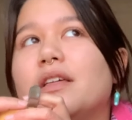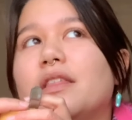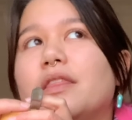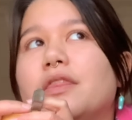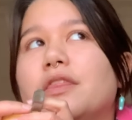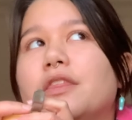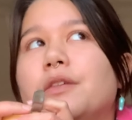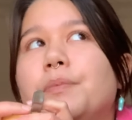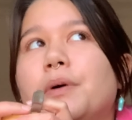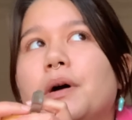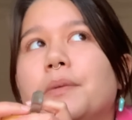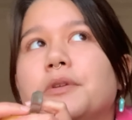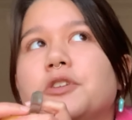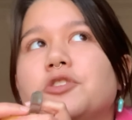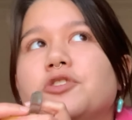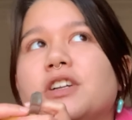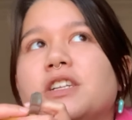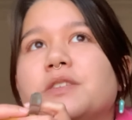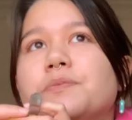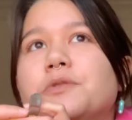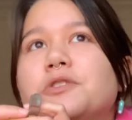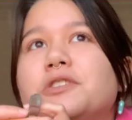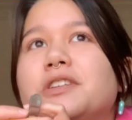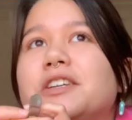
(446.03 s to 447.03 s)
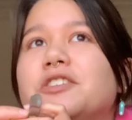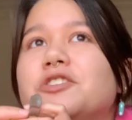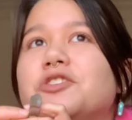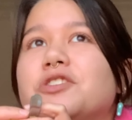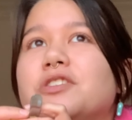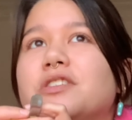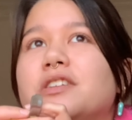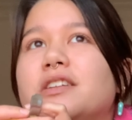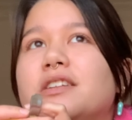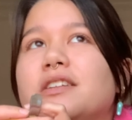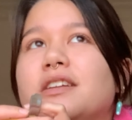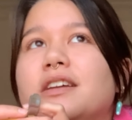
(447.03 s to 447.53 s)
The public
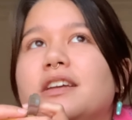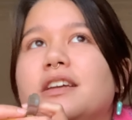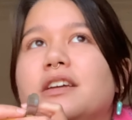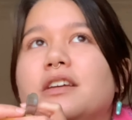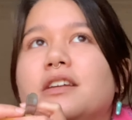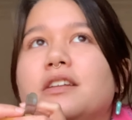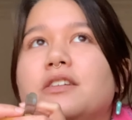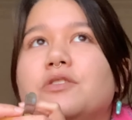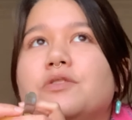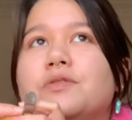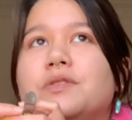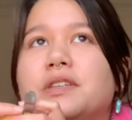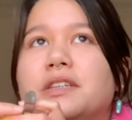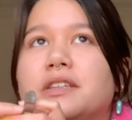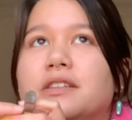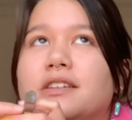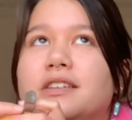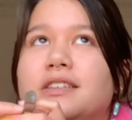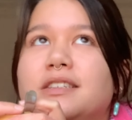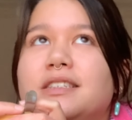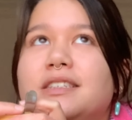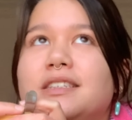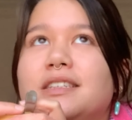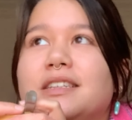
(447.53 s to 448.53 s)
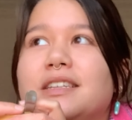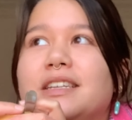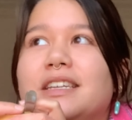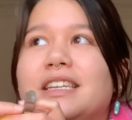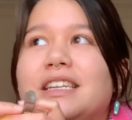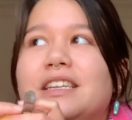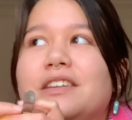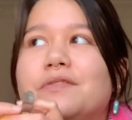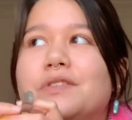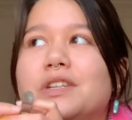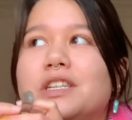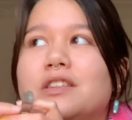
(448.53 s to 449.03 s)
transportation in New Zealand,
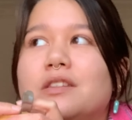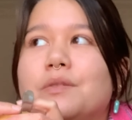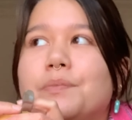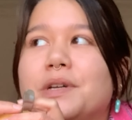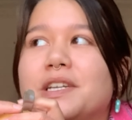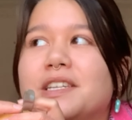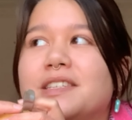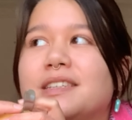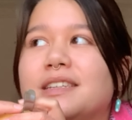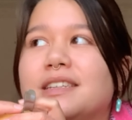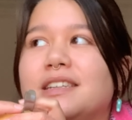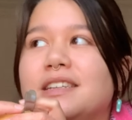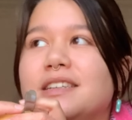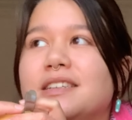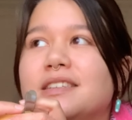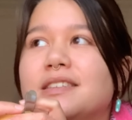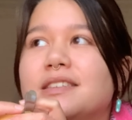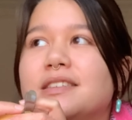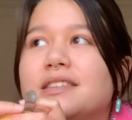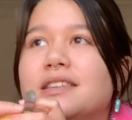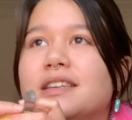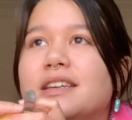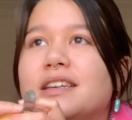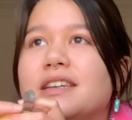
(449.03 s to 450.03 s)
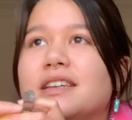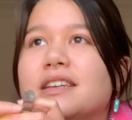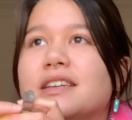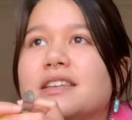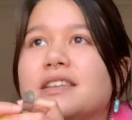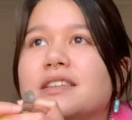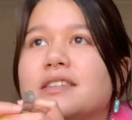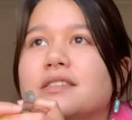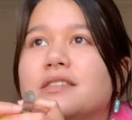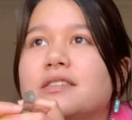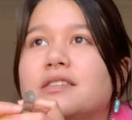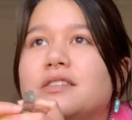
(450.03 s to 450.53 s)
even in the big cities,
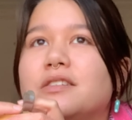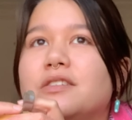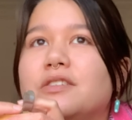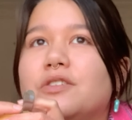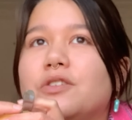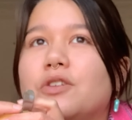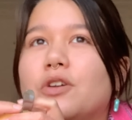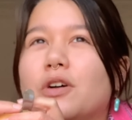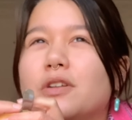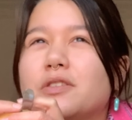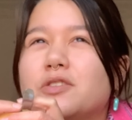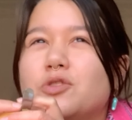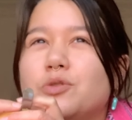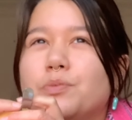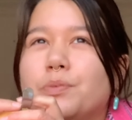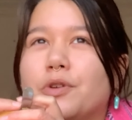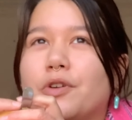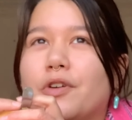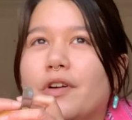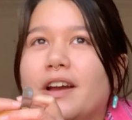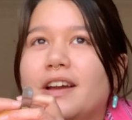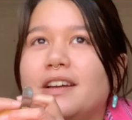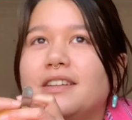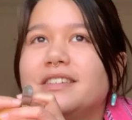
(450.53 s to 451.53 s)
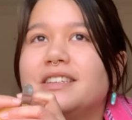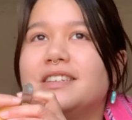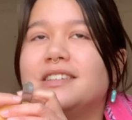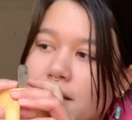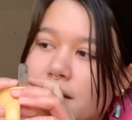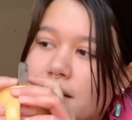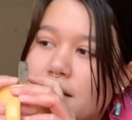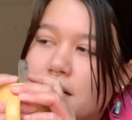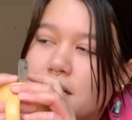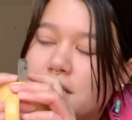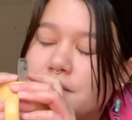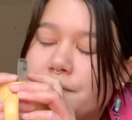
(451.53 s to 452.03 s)
is not super great.
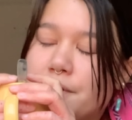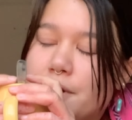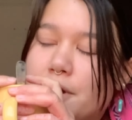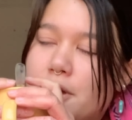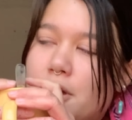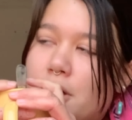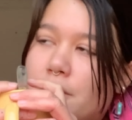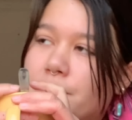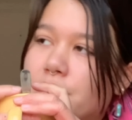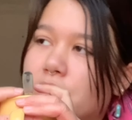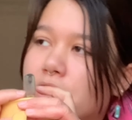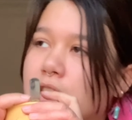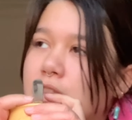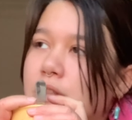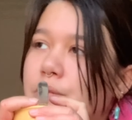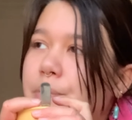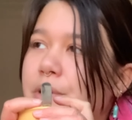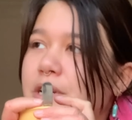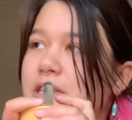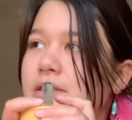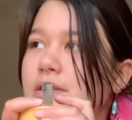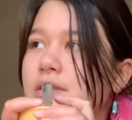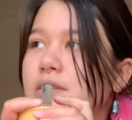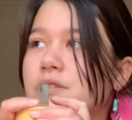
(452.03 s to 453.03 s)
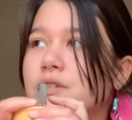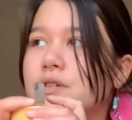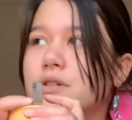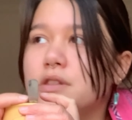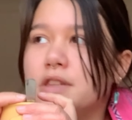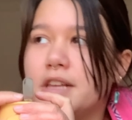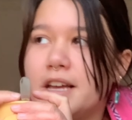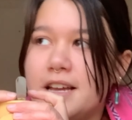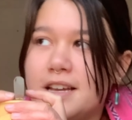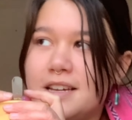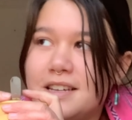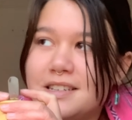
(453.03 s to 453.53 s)
It's very often that the buses are
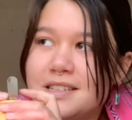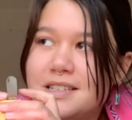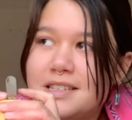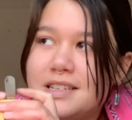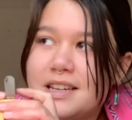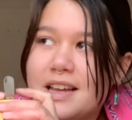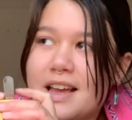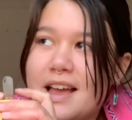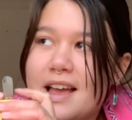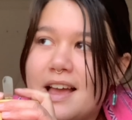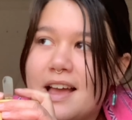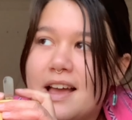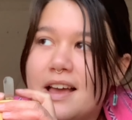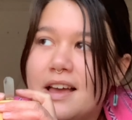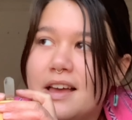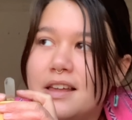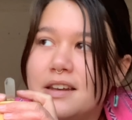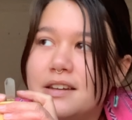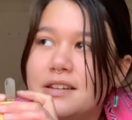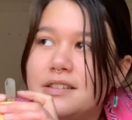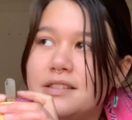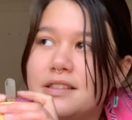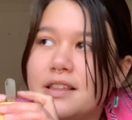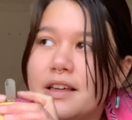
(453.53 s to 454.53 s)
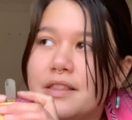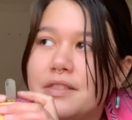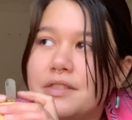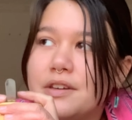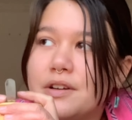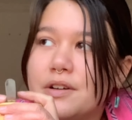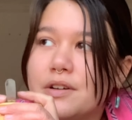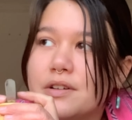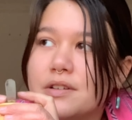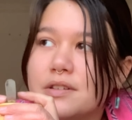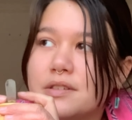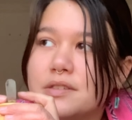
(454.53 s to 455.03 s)
late and that
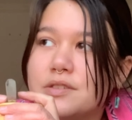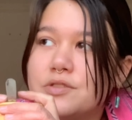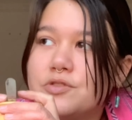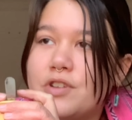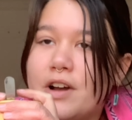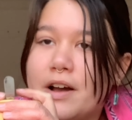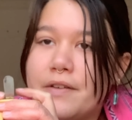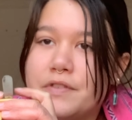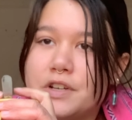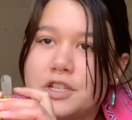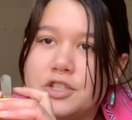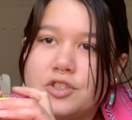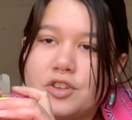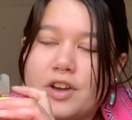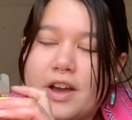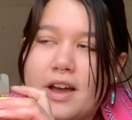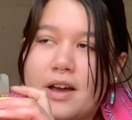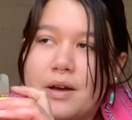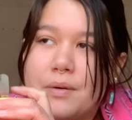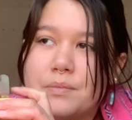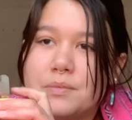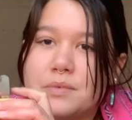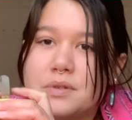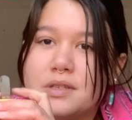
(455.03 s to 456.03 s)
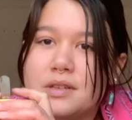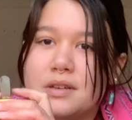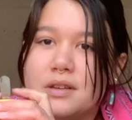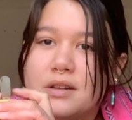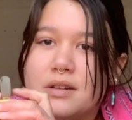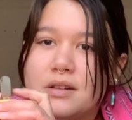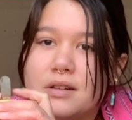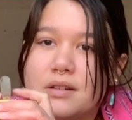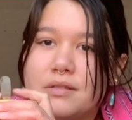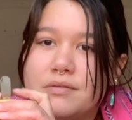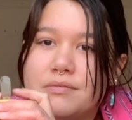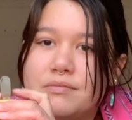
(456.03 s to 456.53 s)
there's traffic jams
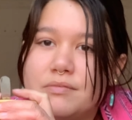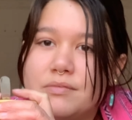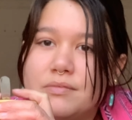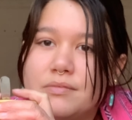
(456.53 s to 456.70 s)
and